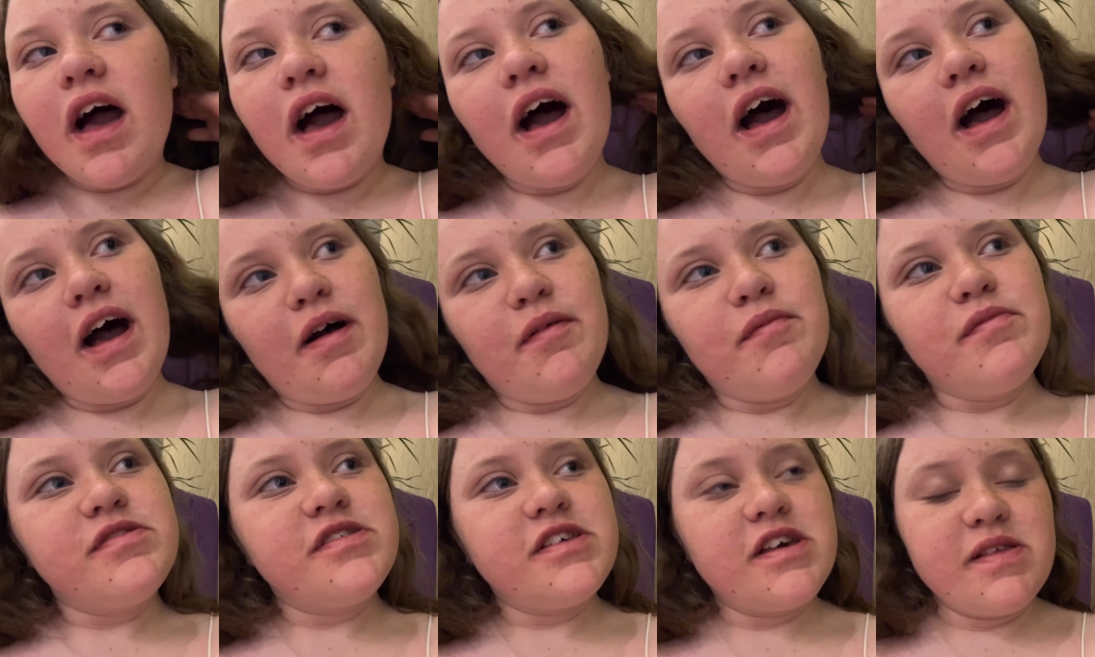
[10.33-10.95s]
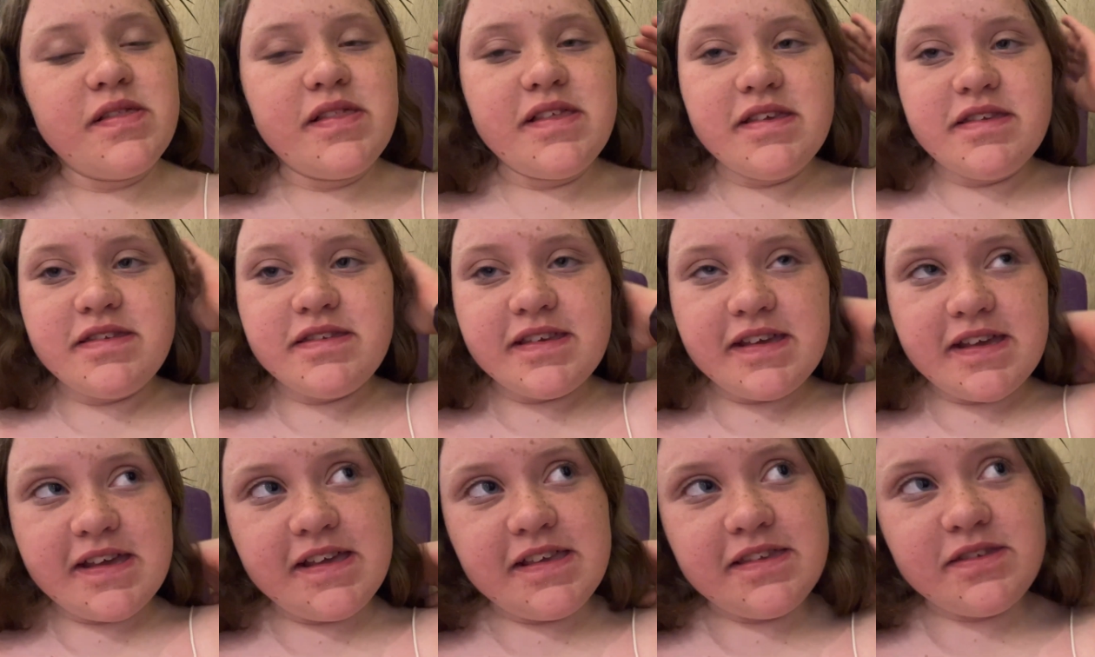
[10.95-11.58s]
Um, so this
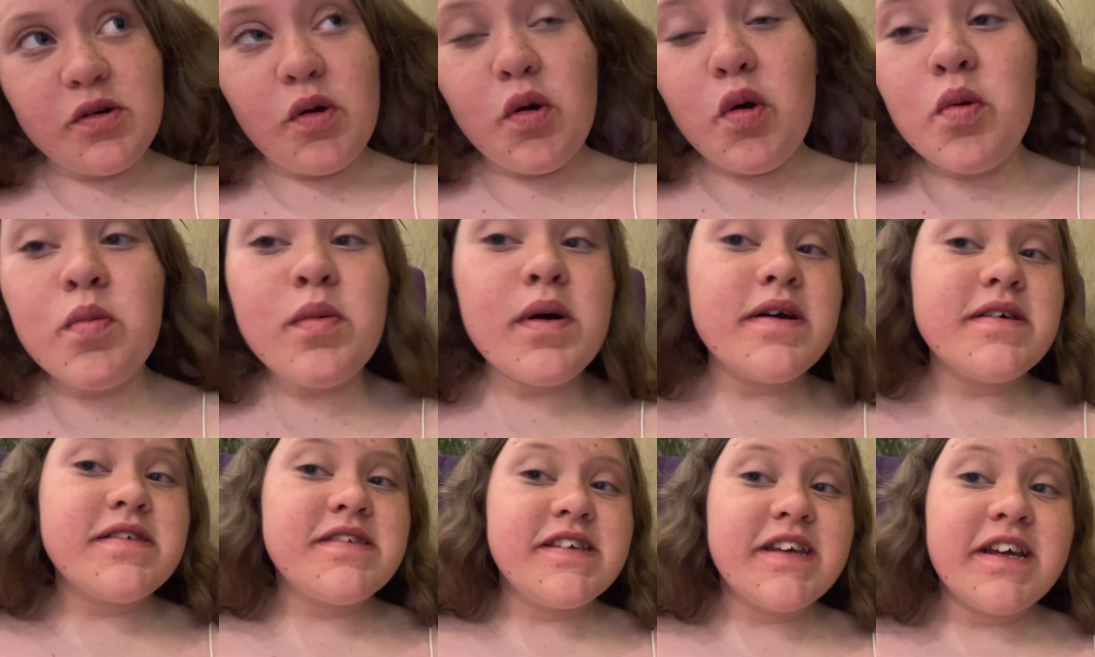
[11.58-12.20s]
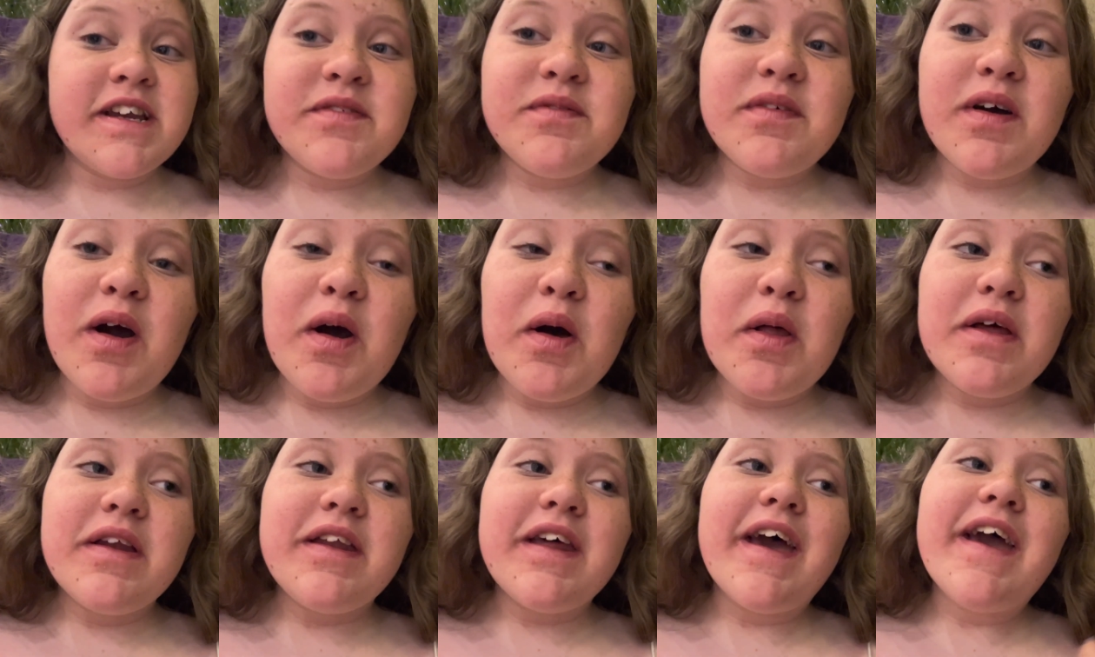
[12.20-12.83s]
is almost the end of our
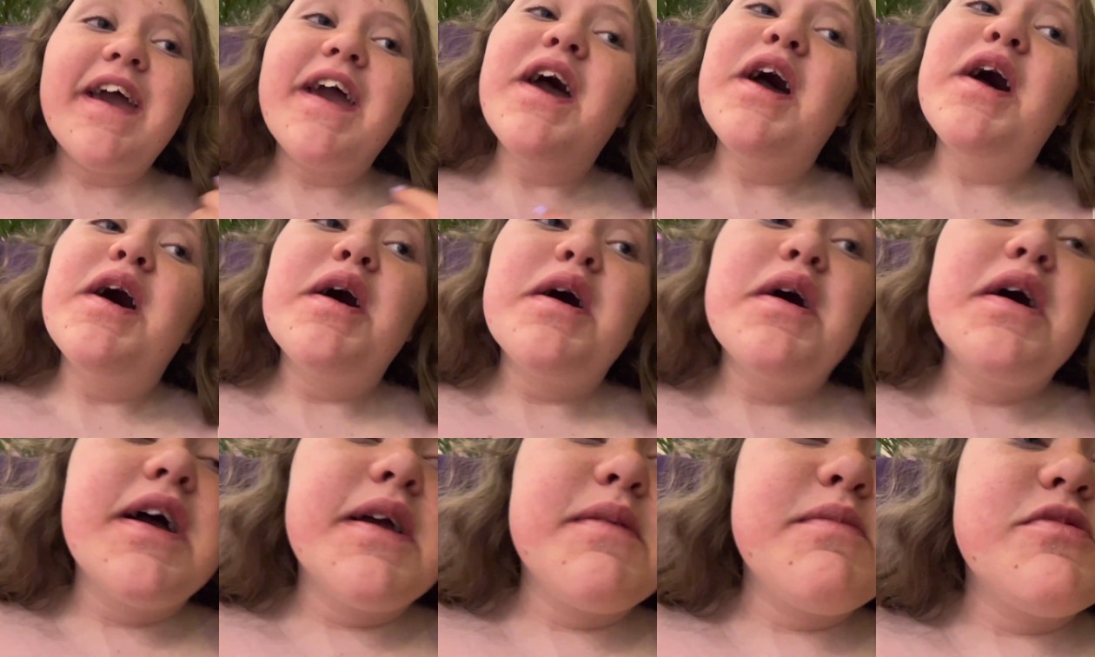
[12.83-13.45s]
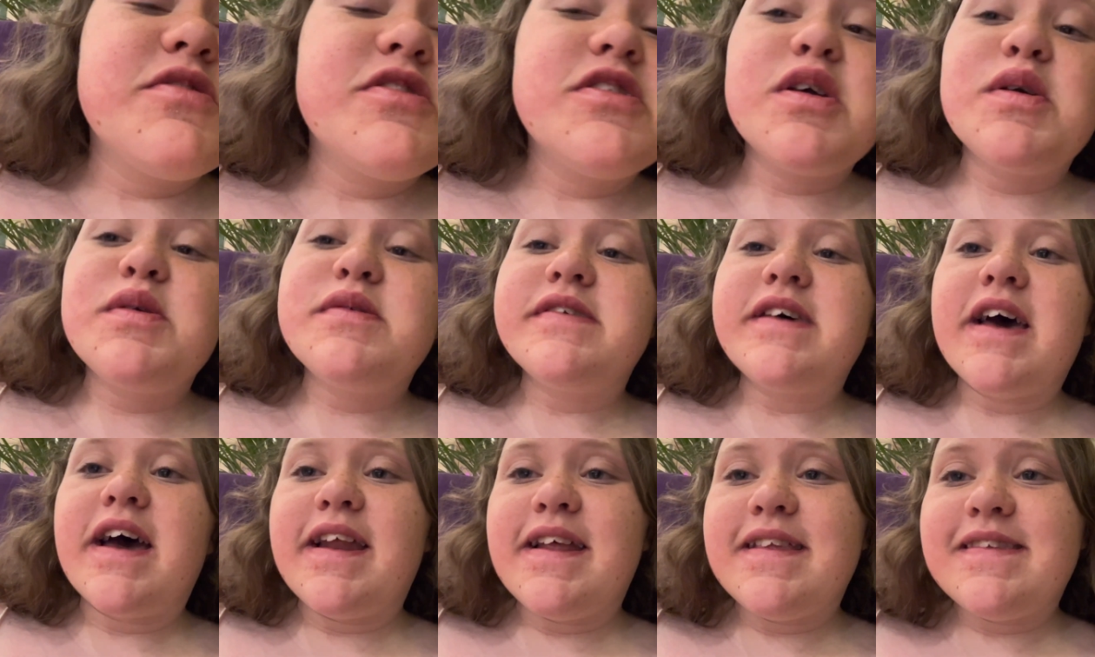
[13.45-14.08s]
holiday. I'm so
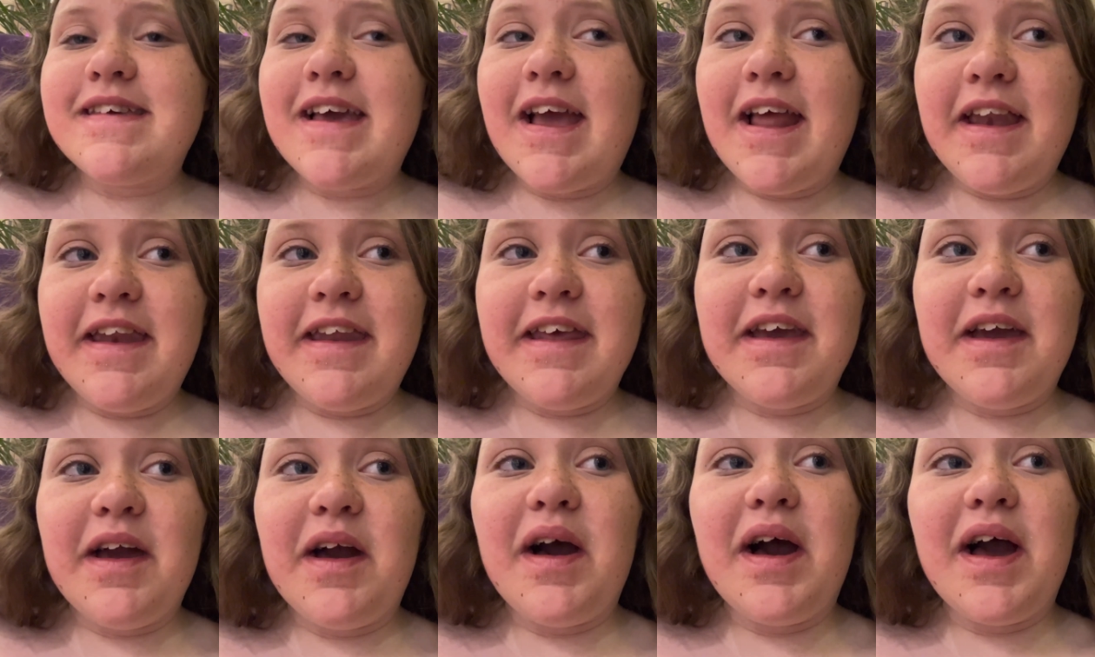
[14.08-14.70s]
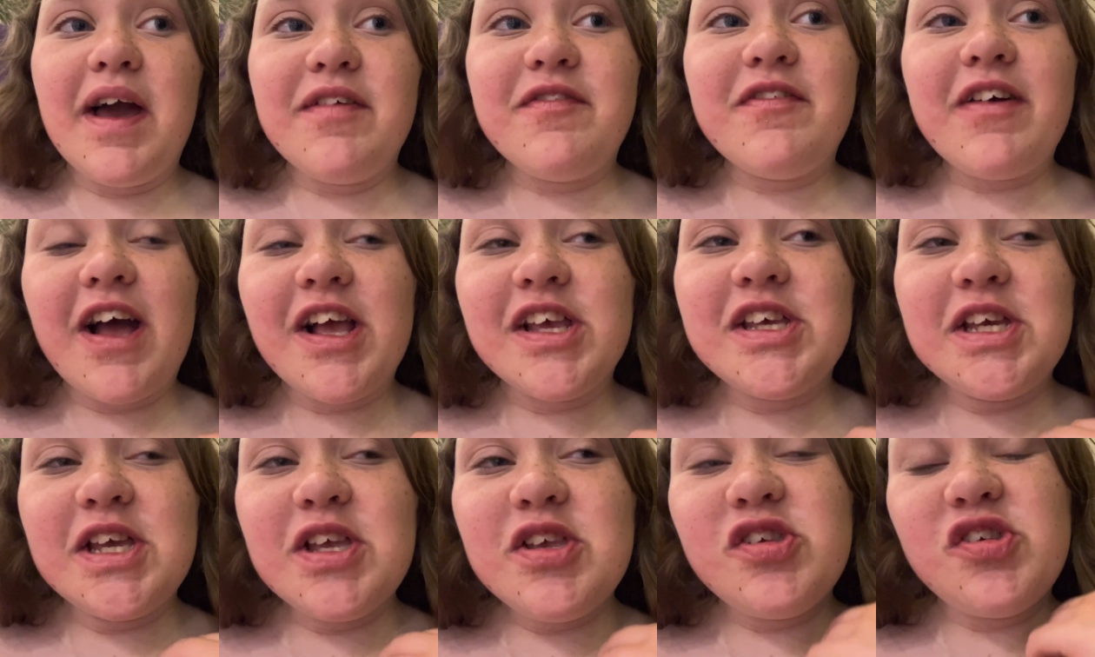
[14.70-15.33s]
sad it's ending. I've
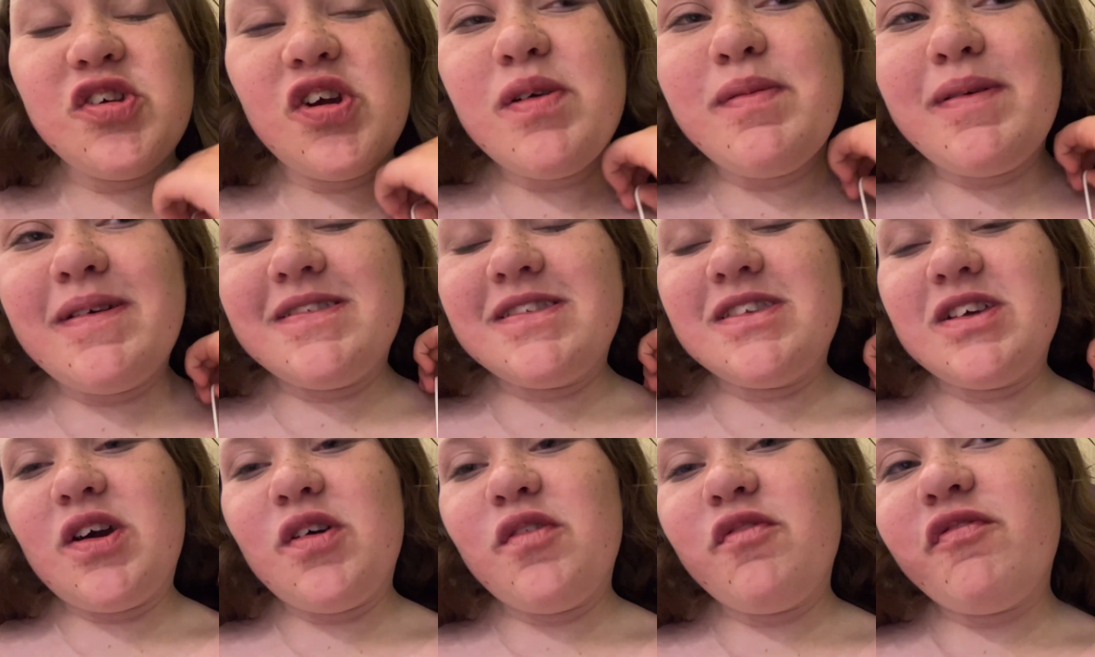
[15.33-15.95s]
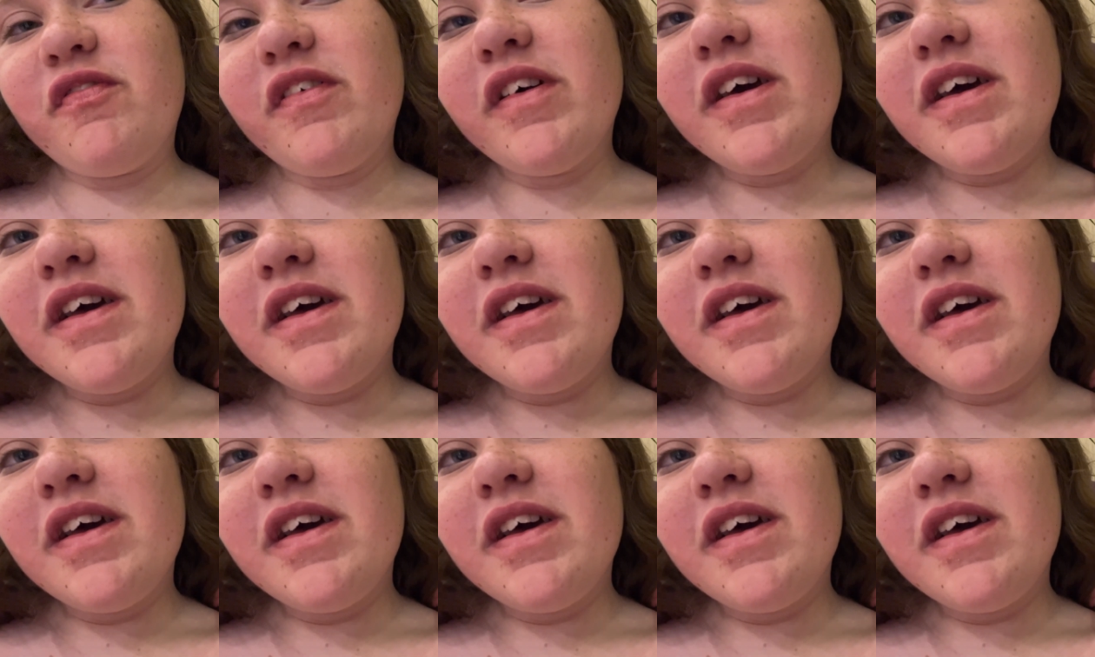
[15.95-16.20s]
actually enjoyed myself.